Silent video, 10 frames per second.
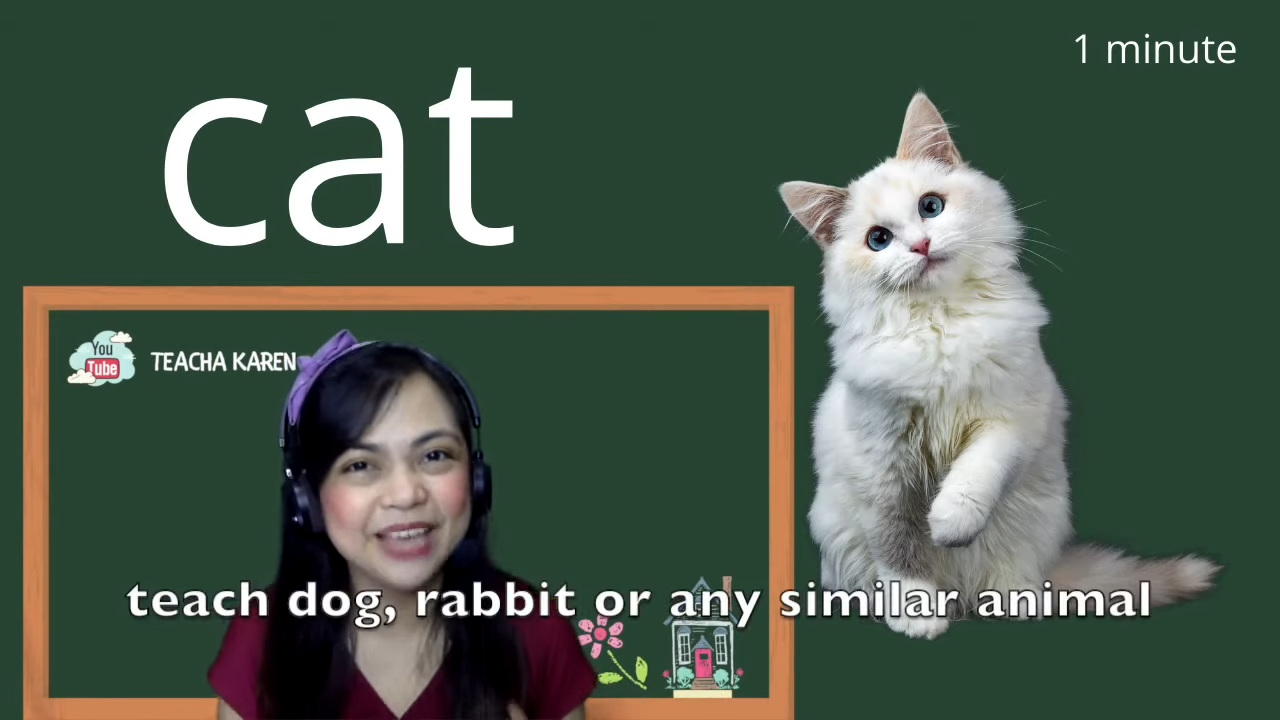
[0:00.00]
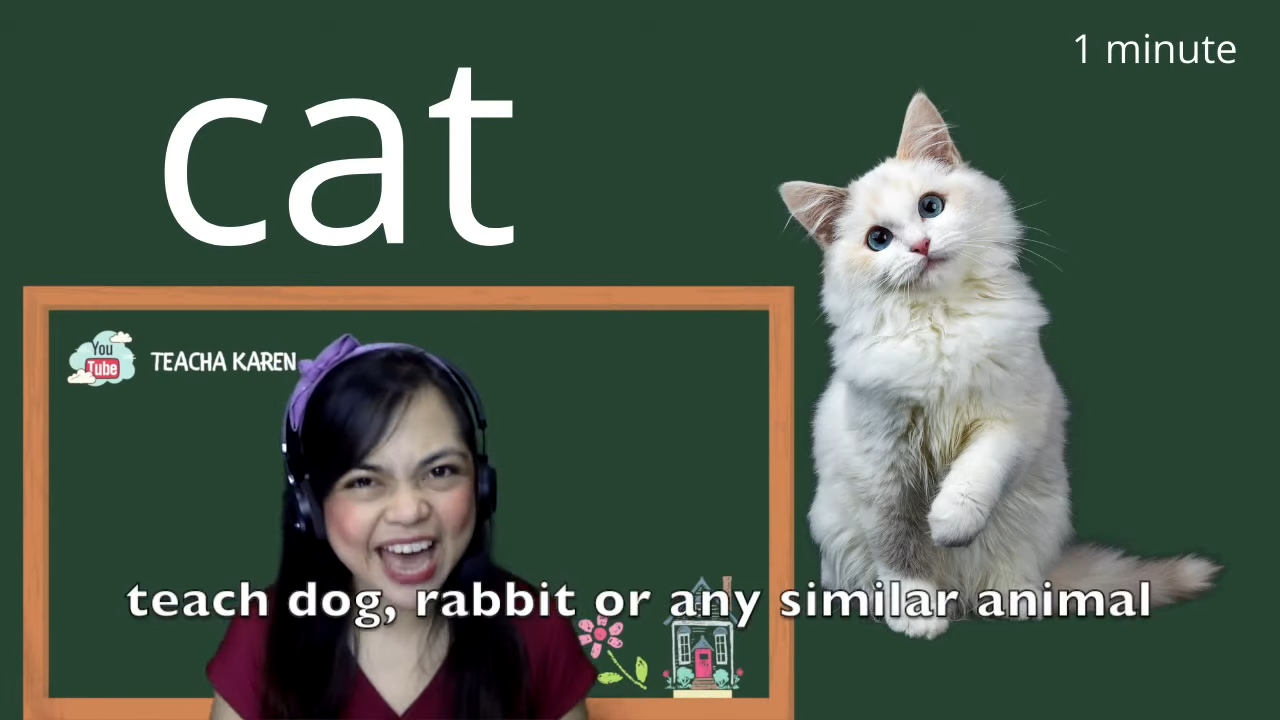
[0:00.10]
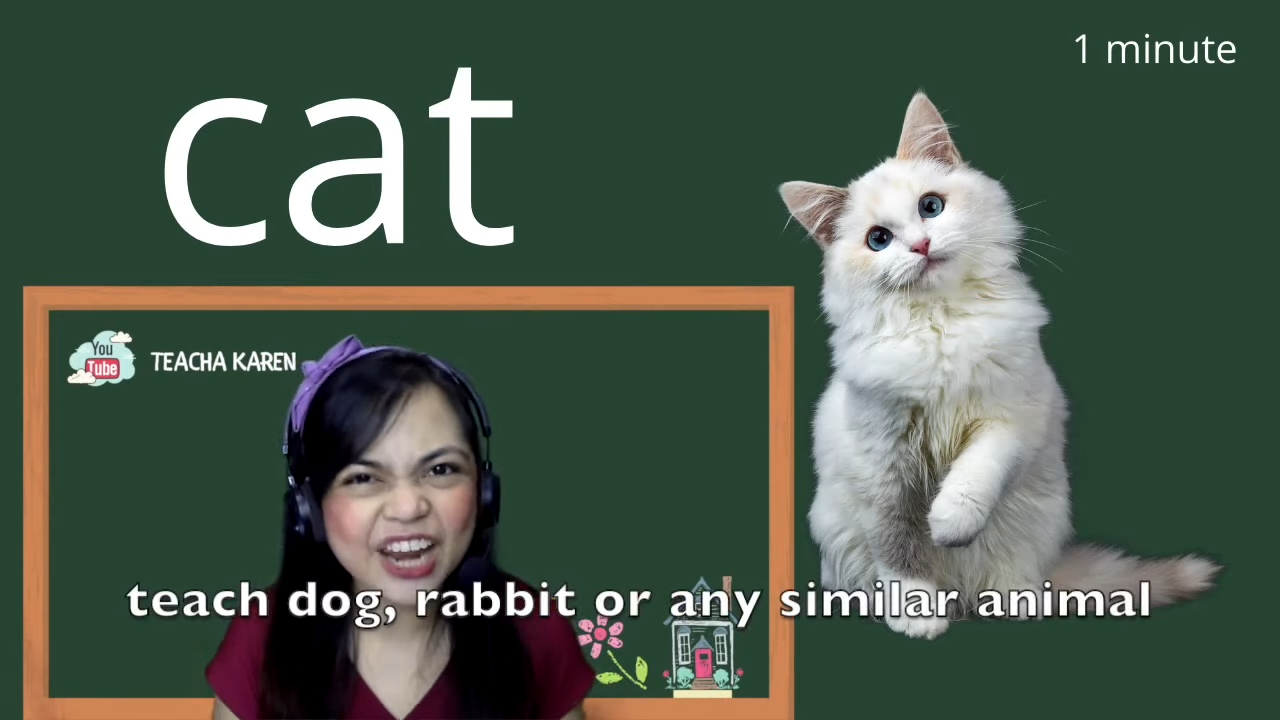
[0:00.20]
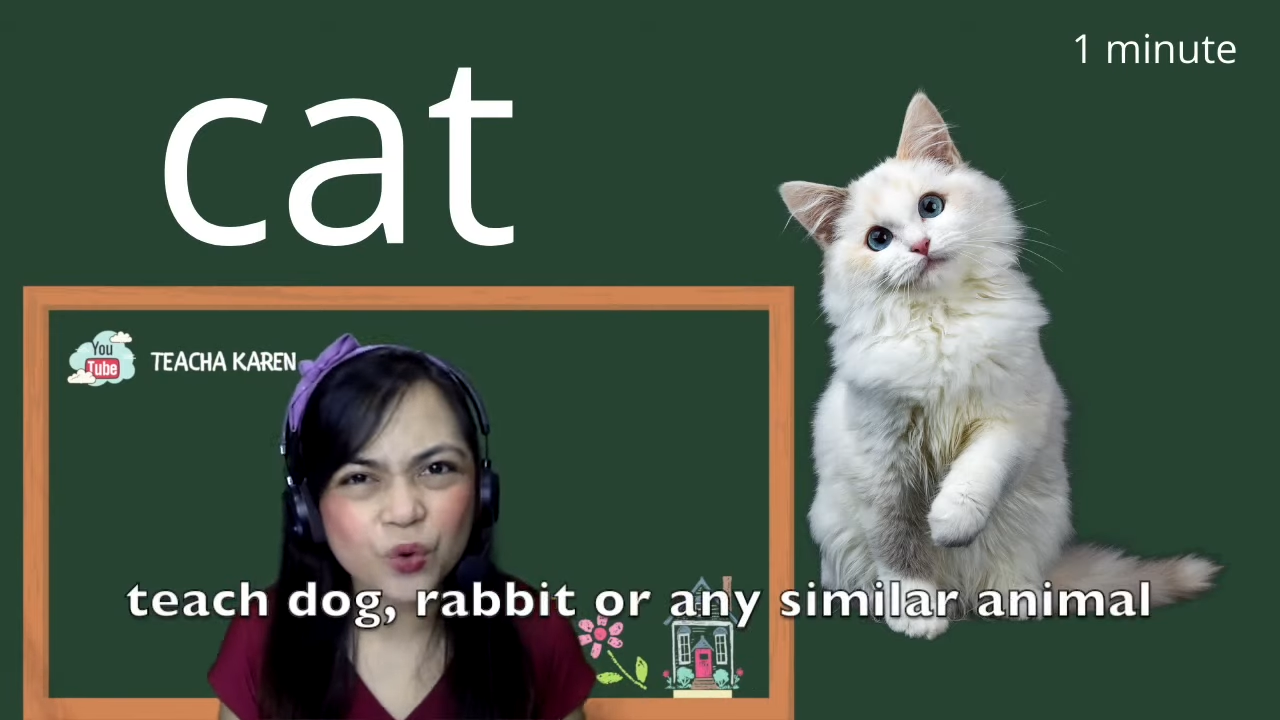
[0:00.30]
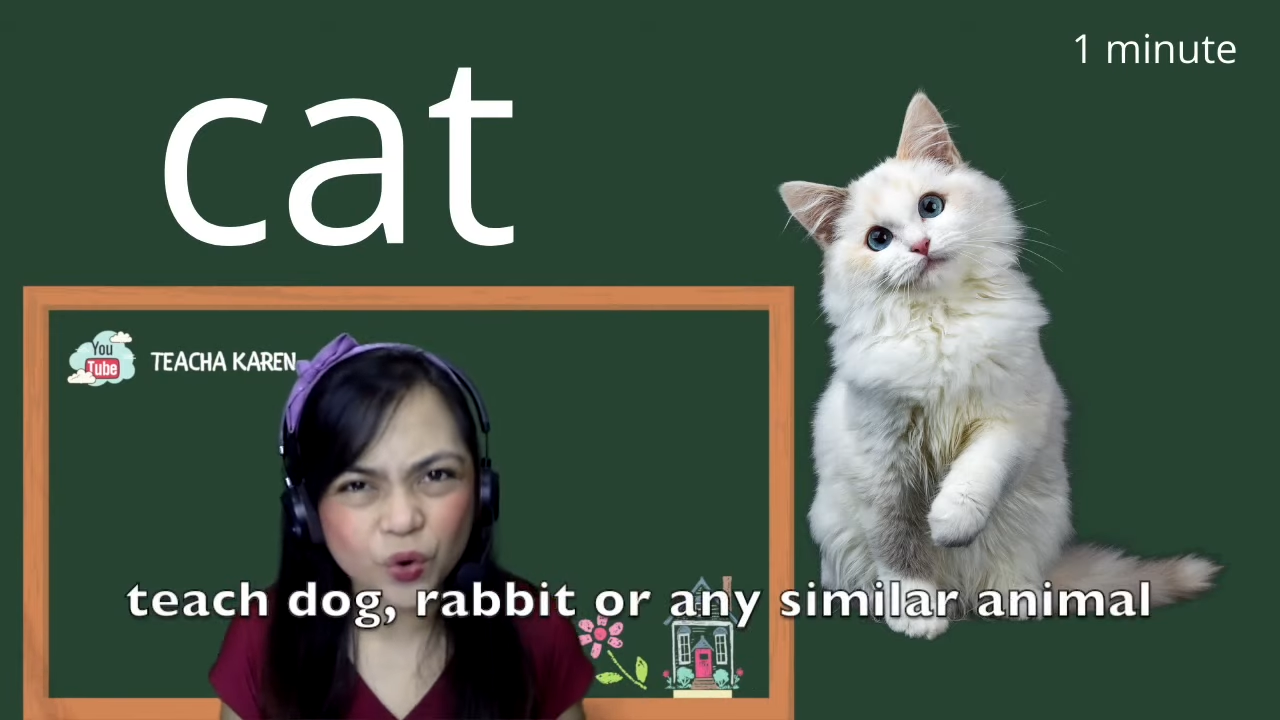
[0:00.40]

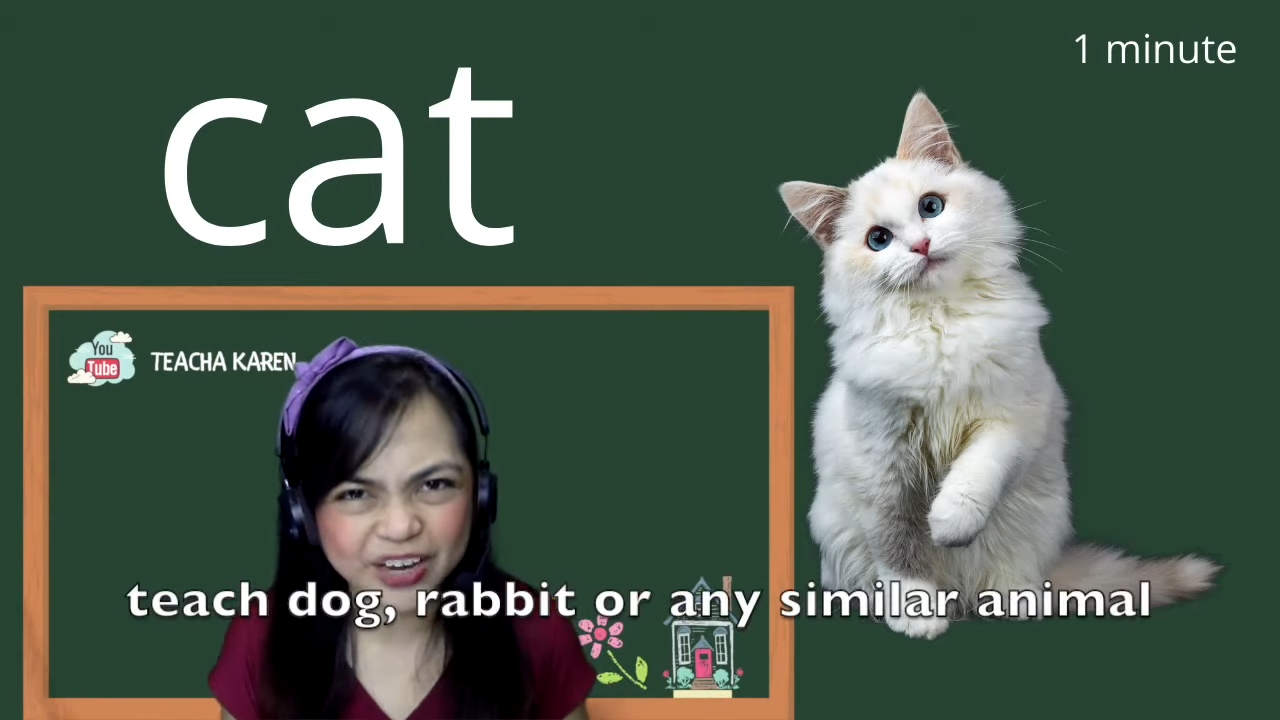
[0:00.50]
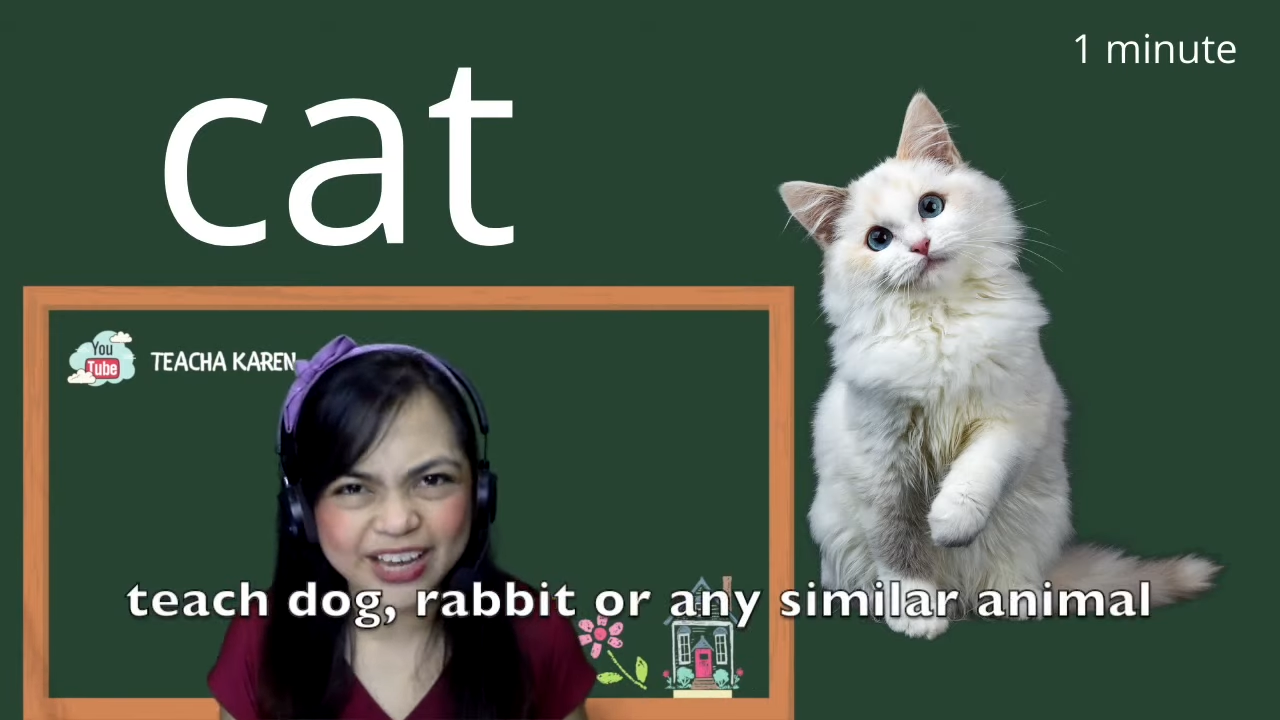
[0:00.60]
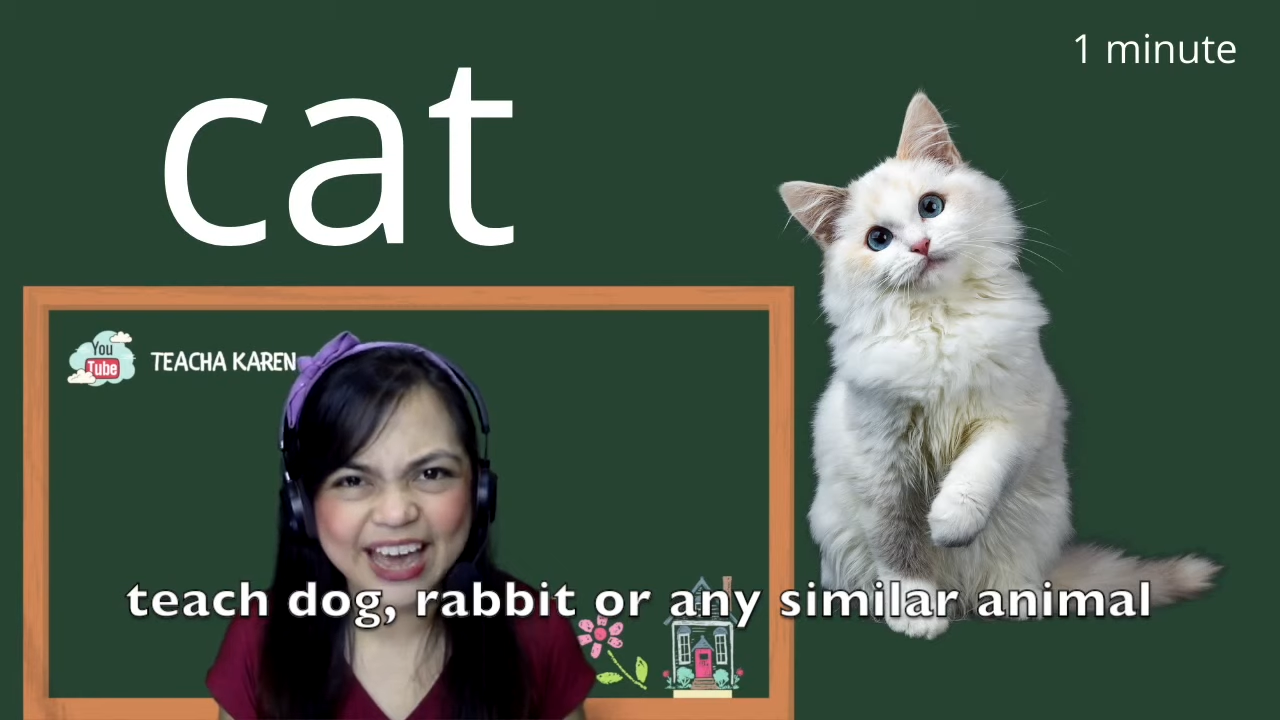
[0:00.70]
category